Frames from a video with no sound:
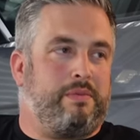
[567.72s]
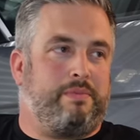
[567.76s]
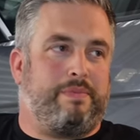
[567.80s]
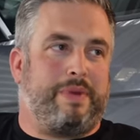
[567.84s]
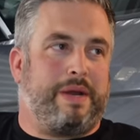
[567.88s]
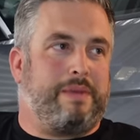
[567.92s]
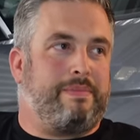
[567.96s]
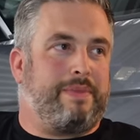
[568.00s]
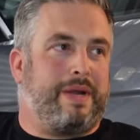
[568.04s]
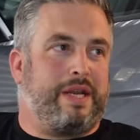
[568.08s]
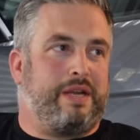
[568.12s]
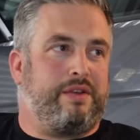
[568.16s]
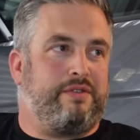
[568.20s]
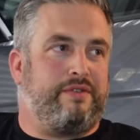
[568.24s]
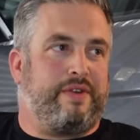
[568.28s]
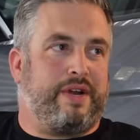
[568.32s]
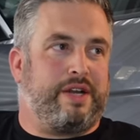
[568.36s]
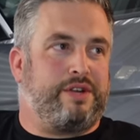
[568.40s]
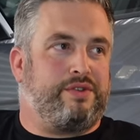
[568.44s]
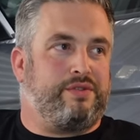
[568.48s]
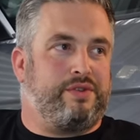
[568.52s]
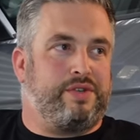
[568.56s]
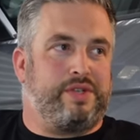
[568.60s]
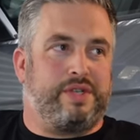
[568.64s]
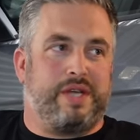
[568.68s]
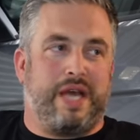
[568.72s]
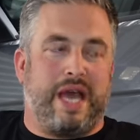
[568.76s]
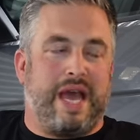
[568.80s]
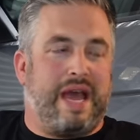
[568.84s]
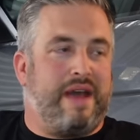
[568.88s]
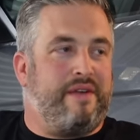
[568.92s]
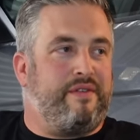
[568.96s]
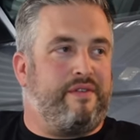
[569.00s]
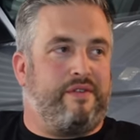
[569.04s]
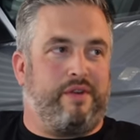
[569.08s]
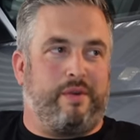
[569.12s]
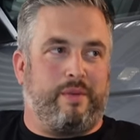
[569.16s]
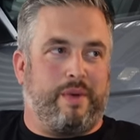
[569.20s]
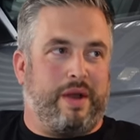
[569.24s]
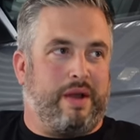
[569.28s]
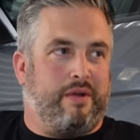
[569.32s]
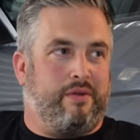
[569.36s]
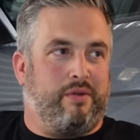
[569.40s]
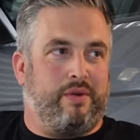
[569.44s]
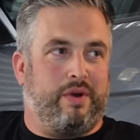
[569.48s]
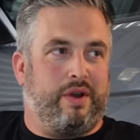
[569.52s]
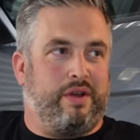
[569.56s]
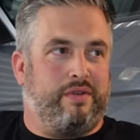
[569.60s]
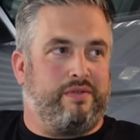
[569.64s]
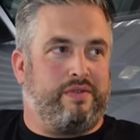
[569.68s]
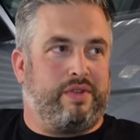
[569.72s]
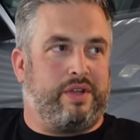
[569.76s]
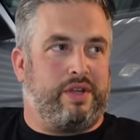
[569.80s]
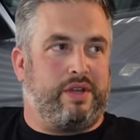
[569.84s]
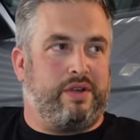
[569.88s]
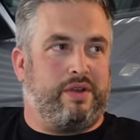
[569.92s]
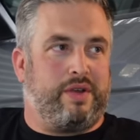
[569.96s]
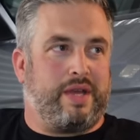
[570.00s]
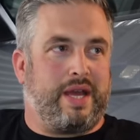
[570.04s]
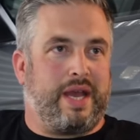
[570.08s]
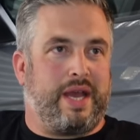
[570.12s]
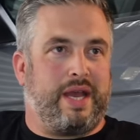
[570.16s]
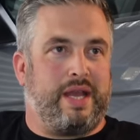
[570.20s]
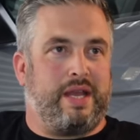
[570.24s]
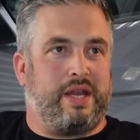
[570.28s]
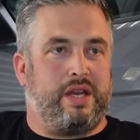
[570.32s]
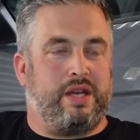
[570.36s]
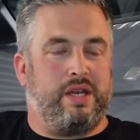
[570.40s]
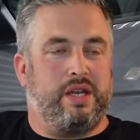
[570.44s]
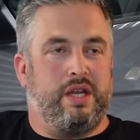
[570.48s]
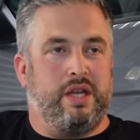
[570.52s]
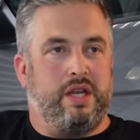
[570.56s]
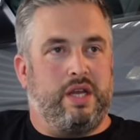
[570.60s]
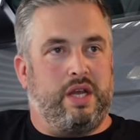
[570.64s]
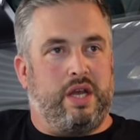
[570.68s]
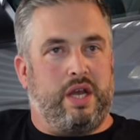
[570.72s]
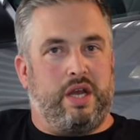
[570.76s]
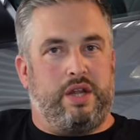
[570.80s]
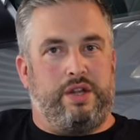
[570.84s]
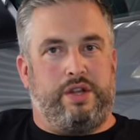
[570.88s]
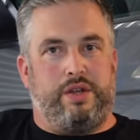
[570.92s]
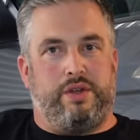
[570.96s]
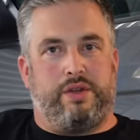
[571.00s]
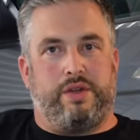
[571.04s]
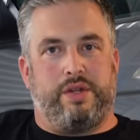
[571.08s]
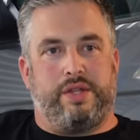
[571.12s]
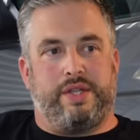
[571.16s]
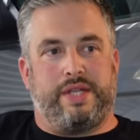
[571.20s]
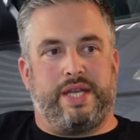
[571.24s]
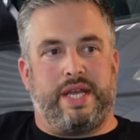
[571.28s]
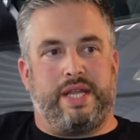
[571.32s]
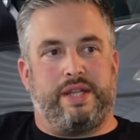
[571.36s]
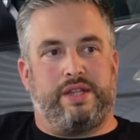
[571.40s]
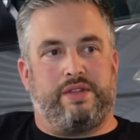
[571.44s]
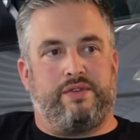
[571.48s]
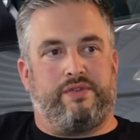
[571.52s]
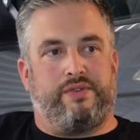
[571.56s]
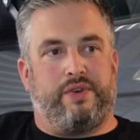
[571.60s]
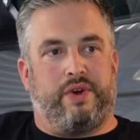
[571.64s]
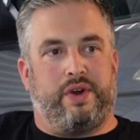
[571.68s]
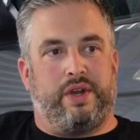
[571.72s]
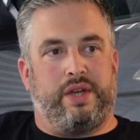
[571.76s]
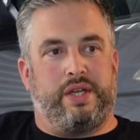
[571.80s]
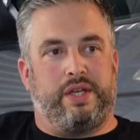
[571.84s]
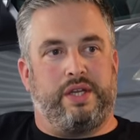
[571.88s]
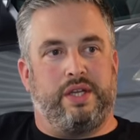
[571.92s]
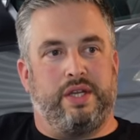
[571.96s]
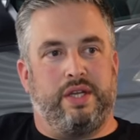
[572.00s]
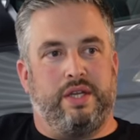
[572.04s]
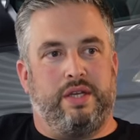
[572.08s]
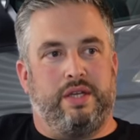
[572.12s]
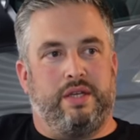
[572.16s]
bed manufacturers everywhere all over the UK, and you can tend to find,